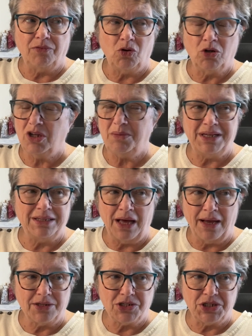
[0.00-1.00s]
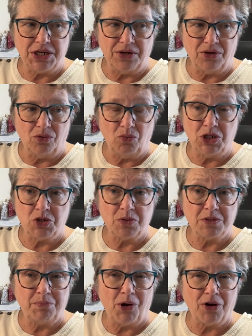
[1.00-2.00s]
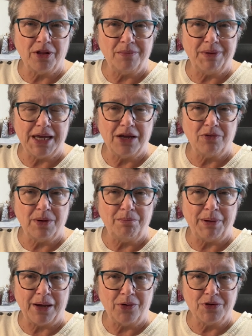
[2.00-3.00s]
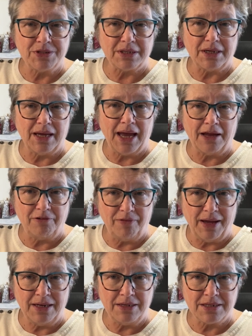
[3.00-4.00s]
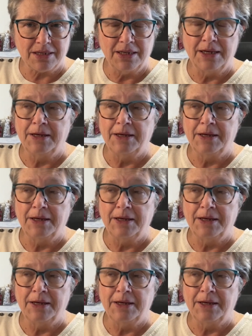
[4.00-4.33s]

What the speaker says: or it could have been last year, which was part of the Bakery Bears Advent.